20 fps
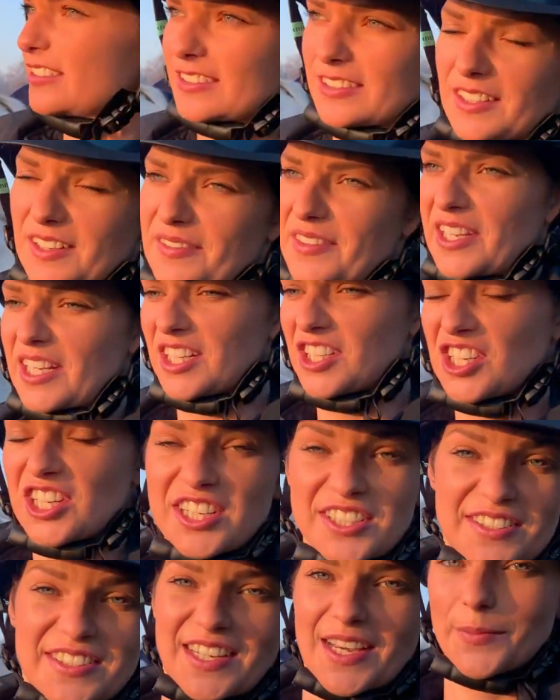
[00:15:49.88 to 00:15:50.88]
I mean, she
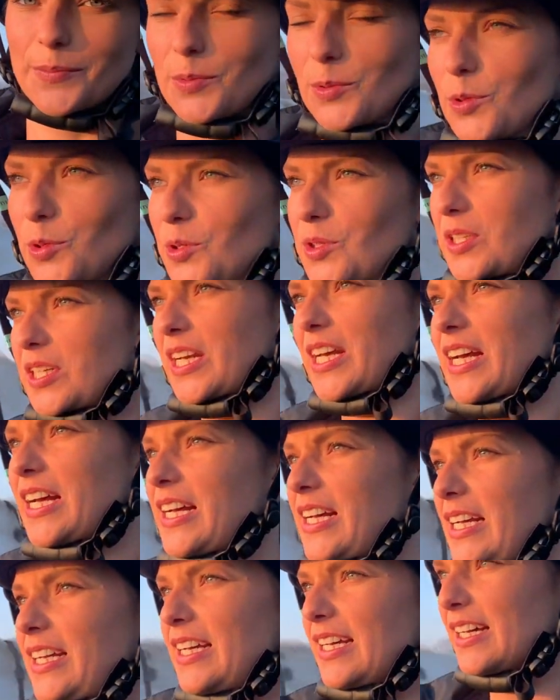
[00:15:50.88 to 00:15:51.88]
doesn't get bored.
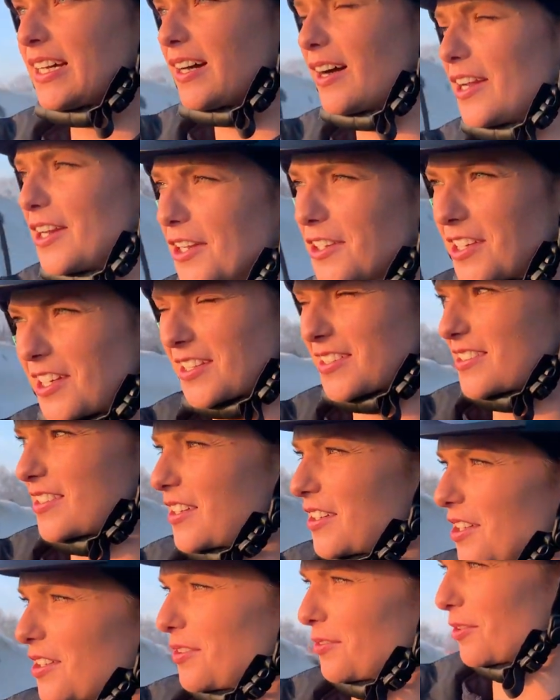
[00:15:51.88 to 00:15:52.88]
I didn't get
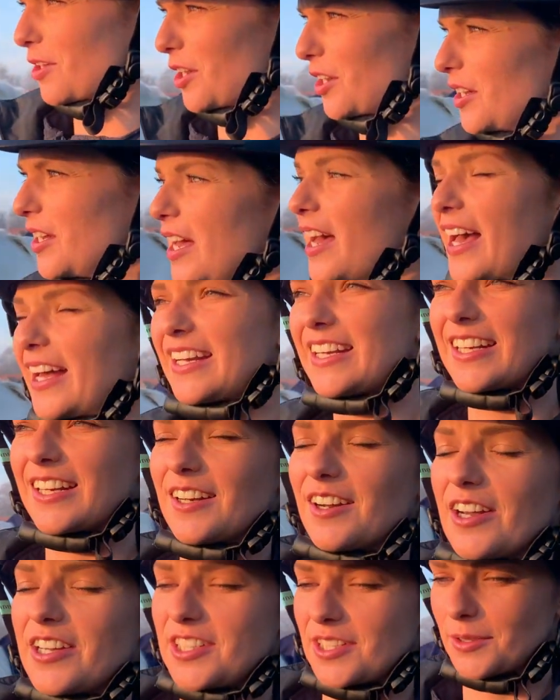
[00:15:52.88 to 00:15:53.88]
stuck in a rut, and in an
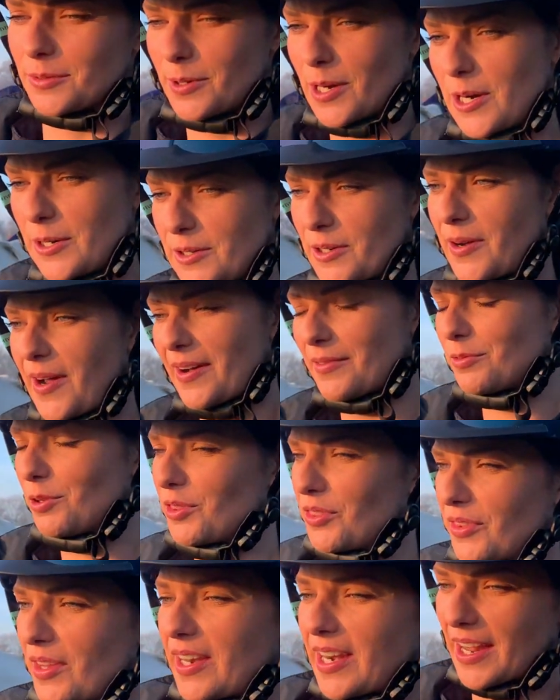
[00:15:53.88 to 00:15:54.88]
ideal world I'll have
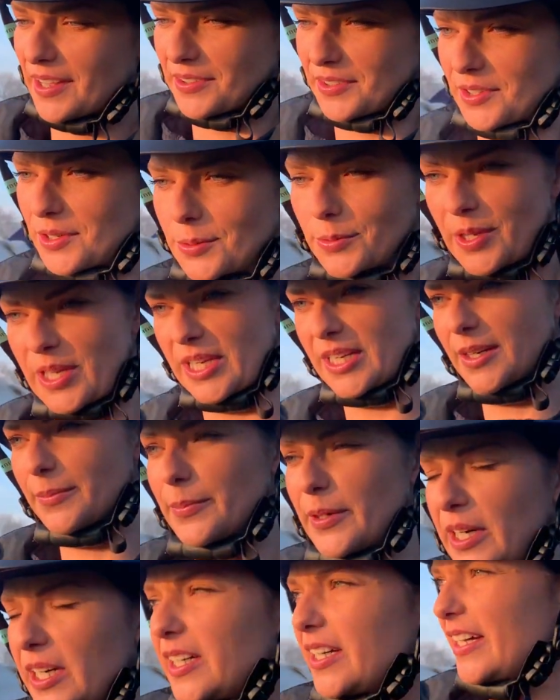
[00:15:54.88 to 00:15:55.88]
one lesson a week,
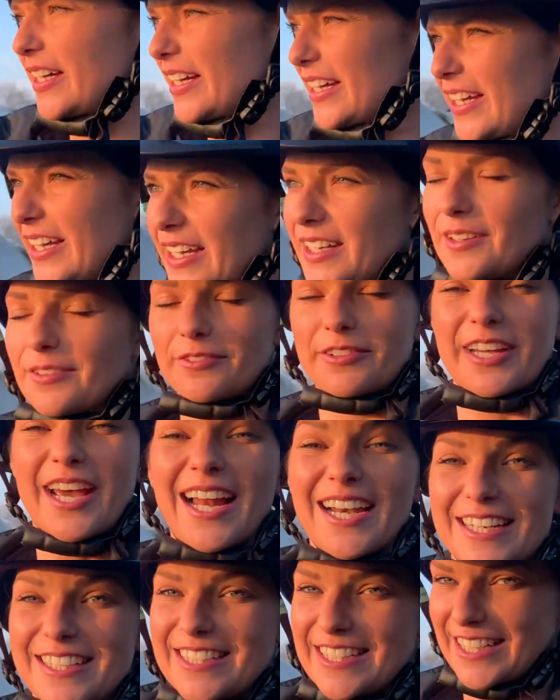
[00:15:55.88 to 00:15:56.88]
but in a
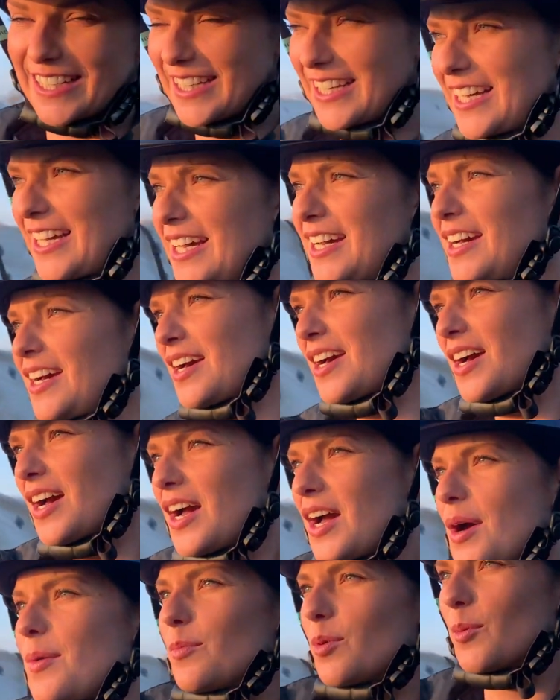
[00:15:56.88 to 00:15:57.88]
reality
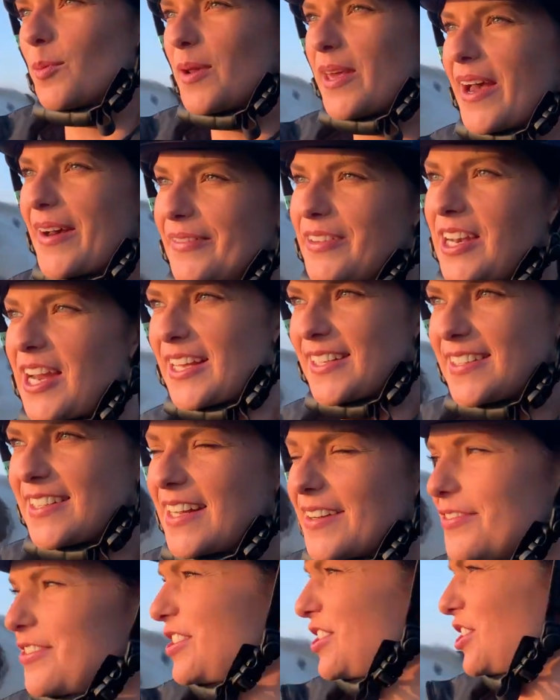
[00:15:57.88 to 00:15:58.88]
probably have a lesson every